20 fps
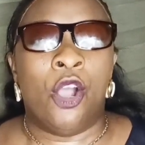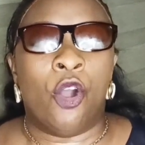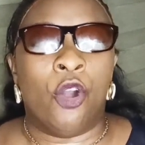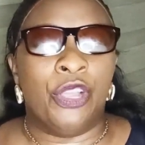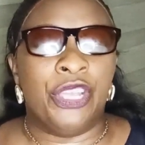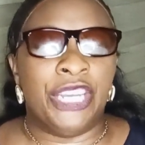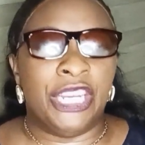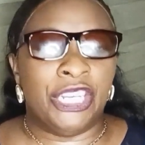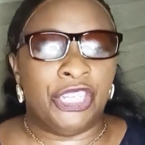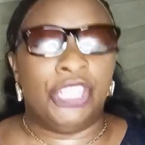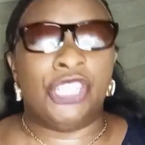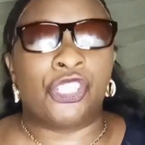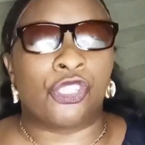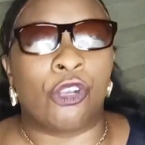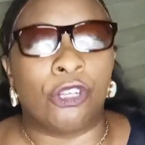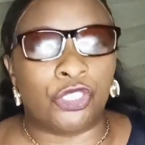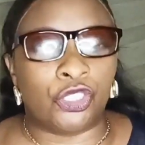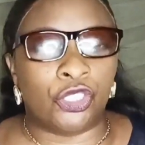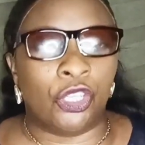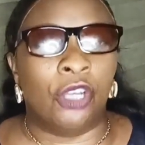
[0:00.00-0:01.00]
or in a
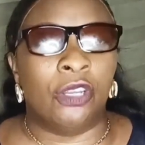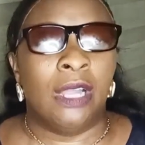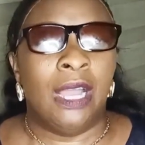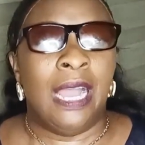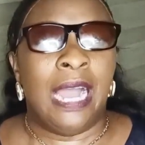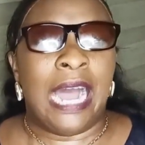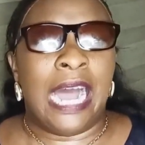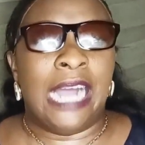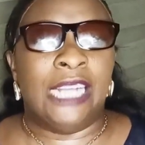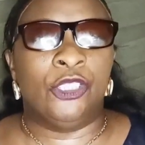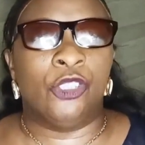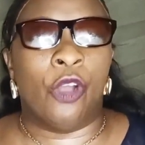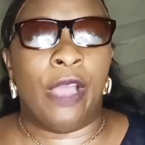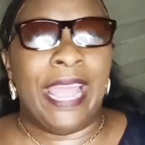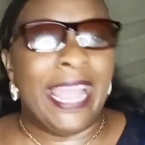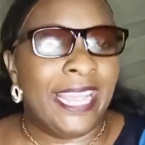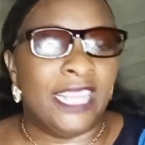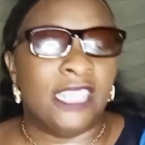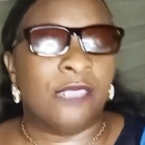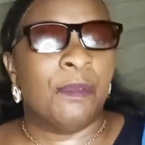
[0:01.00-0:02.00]
discussion, and your
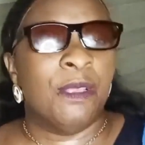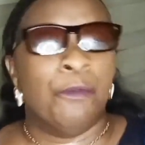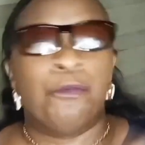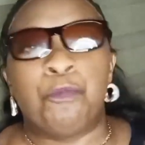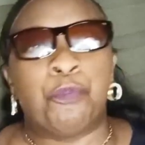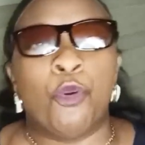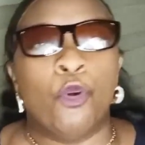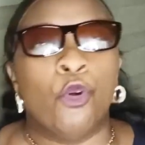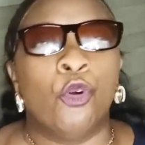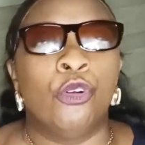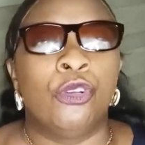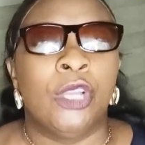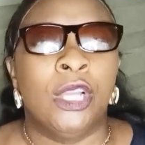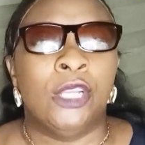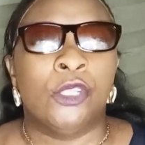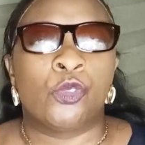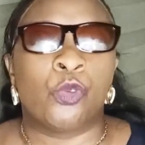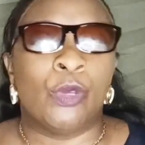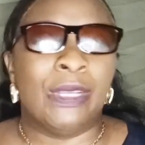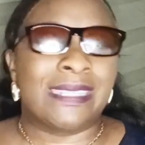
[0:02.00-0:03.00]
hair is being pulled
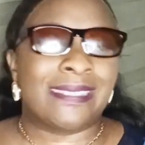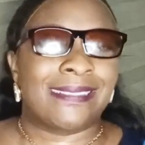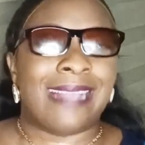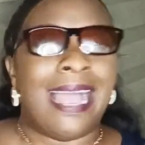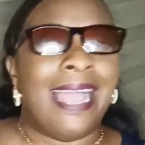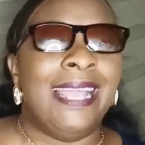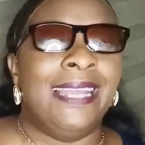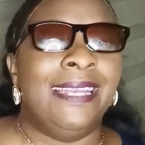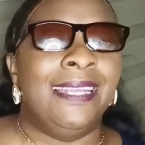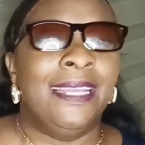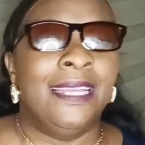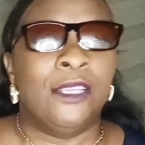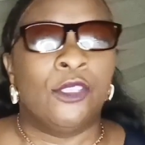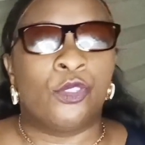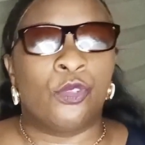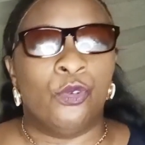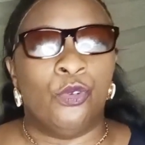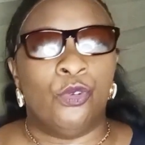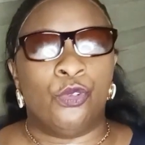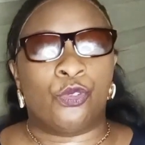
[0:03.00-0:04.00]
to a side,
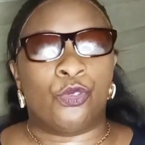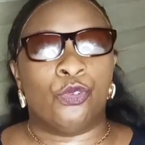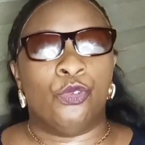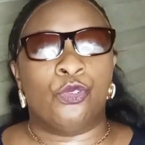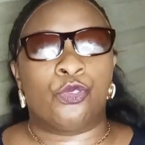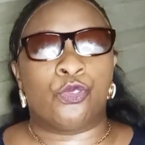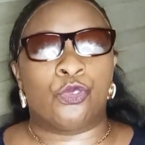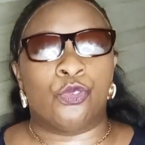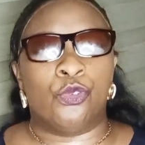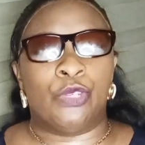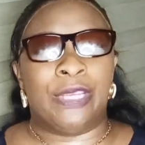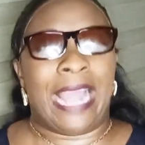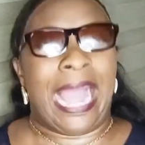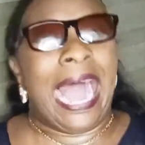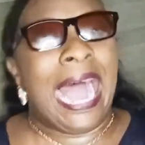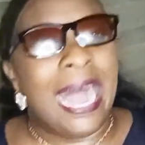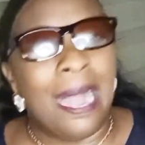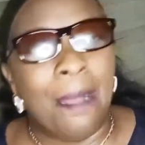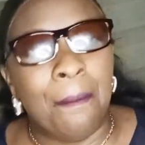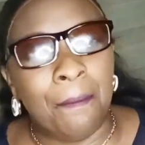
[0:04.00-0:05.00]
to the
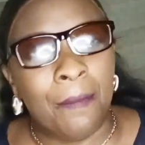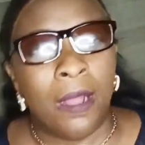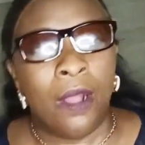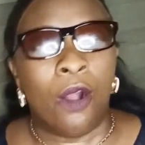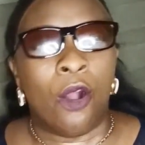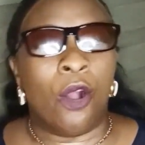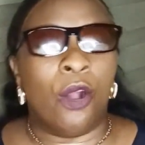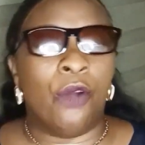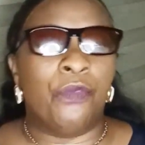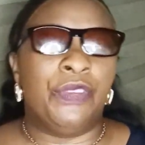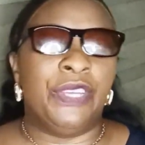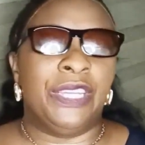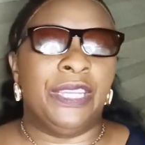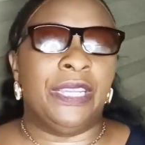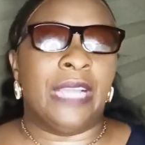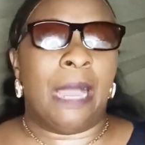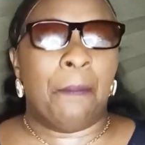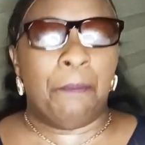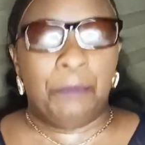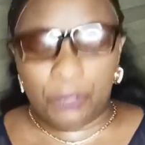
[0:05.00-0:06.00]
arm of
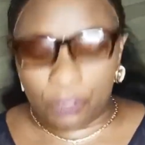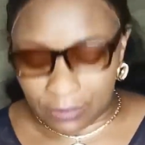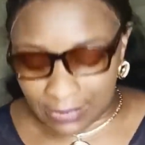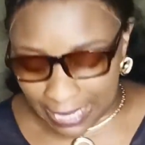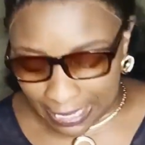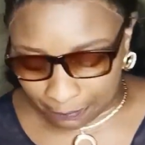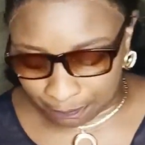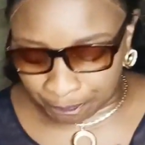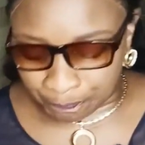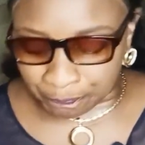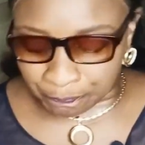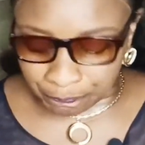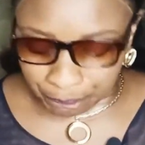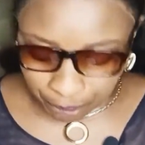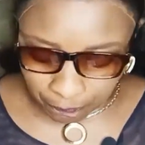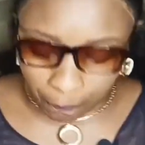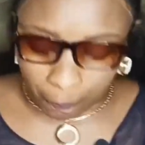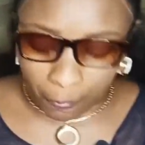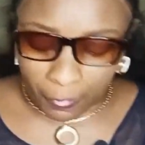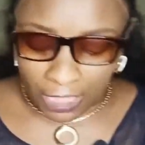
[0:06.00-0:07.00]
the abuser,
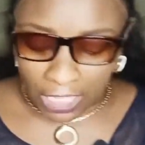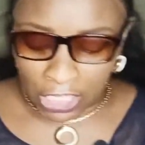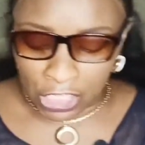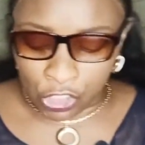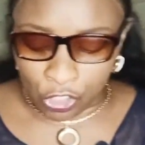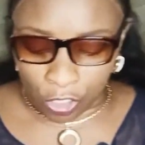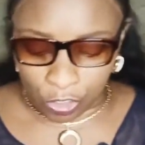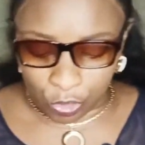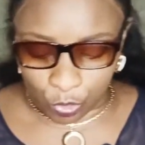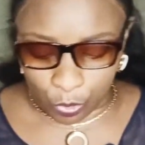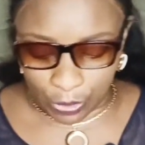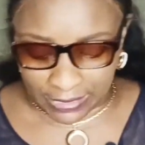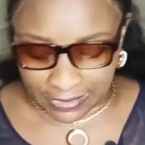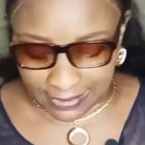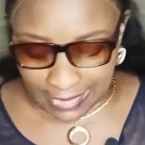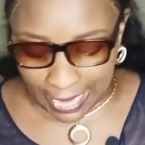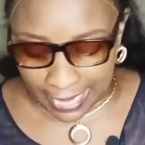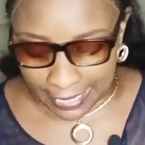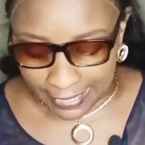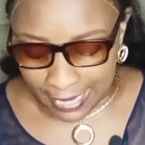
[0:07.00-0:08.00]
is also a
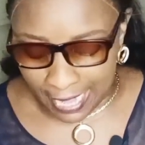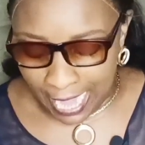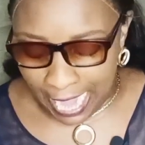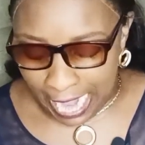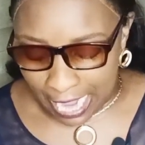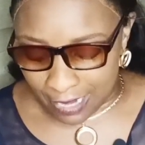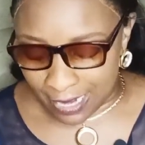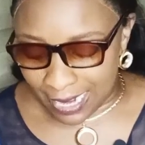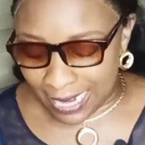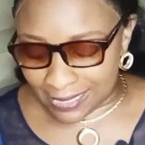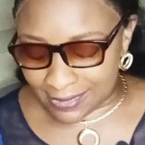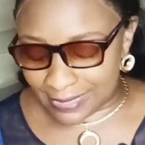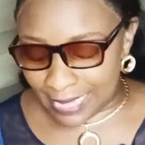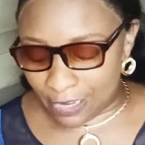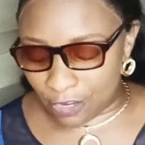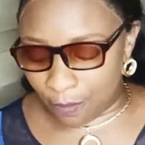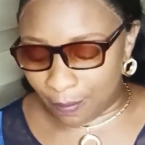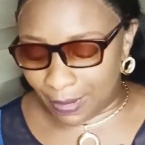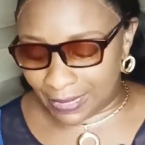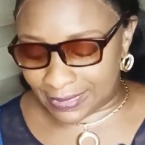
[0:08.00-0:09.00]
sign. Another
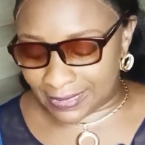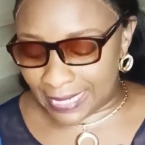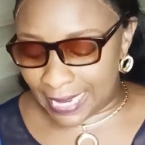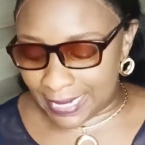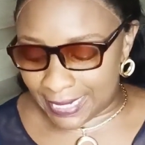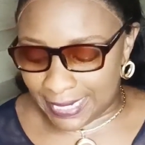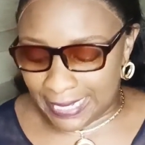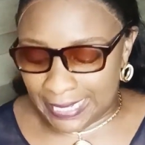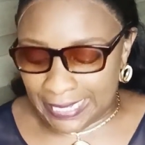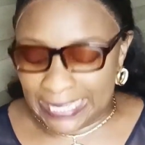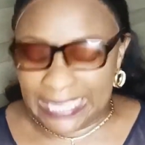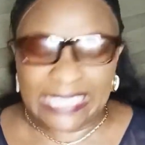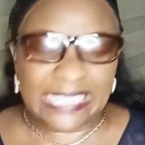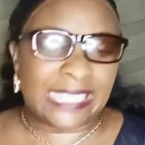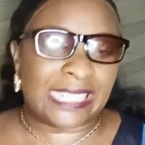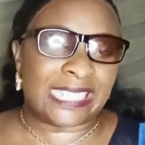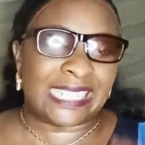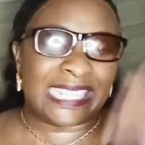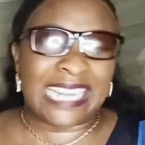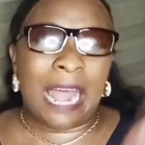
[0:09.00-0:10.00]
sign, number 10,
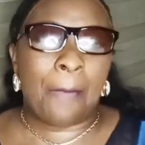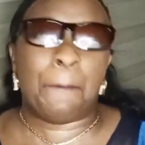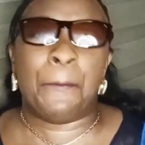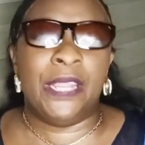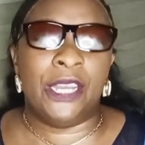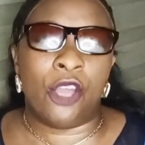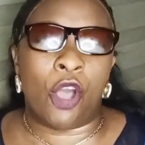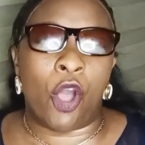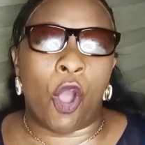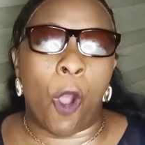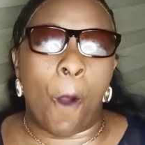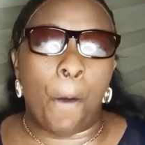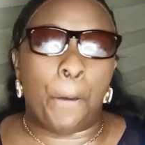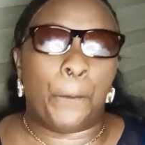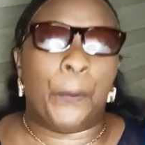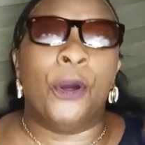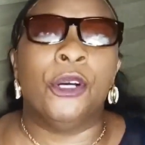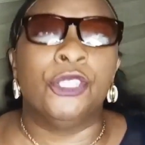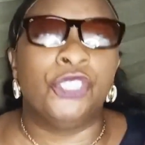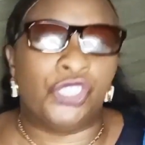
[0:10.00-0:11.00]
is slapping or
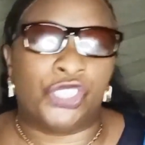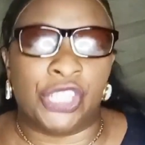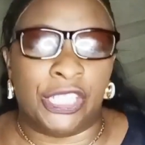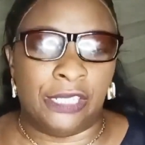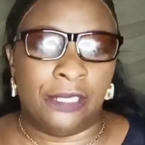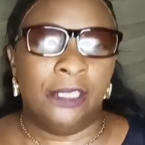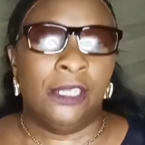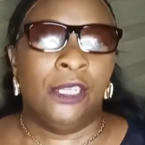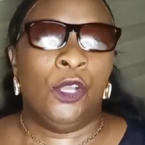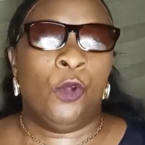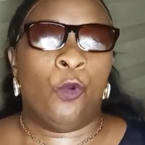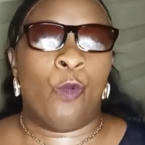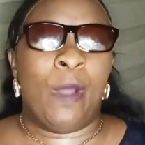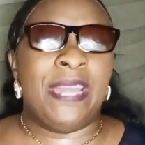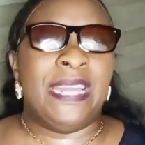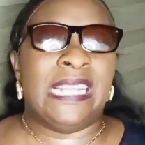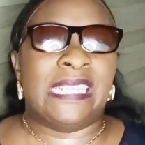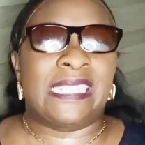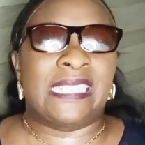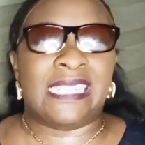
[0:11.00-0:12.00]
punching.
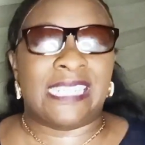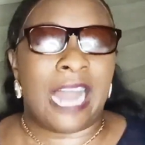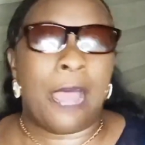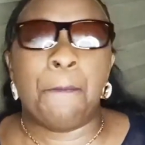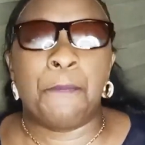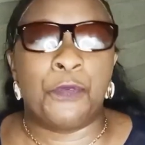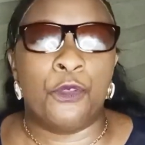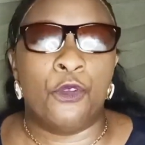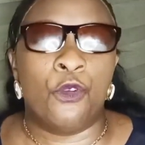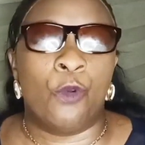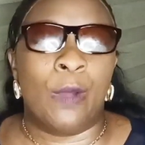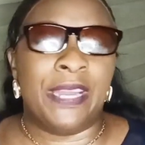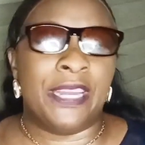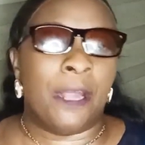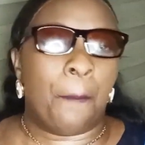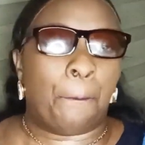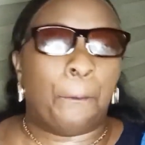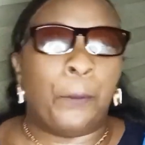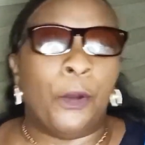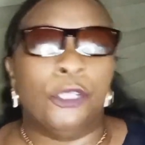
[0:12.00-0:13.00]
When they slap you, when
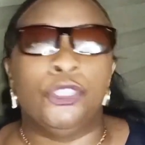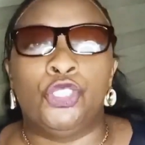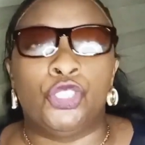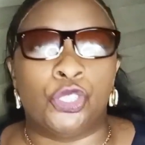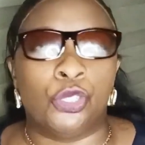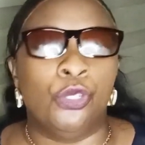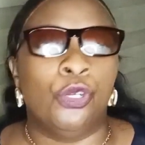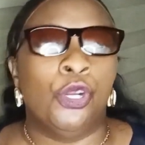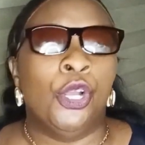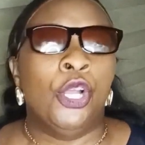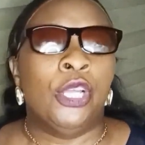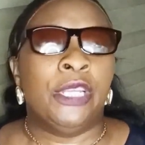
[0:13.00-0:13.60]
they punch you,